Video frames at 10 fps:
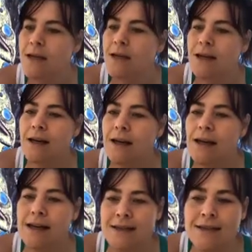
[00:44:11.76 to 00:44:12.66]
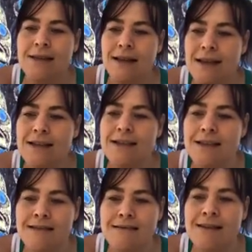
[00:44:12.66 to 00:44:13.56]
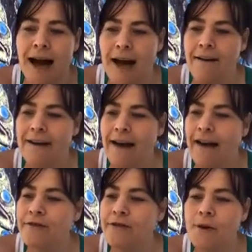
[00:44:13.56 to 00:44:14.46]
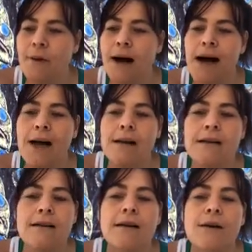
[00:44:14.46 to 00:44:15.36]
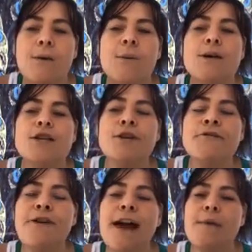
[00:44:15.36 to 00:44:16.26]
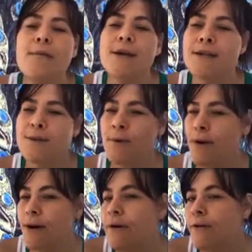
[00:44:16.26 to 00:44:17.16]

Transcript: and it gets tiring after a while. Was your family supportive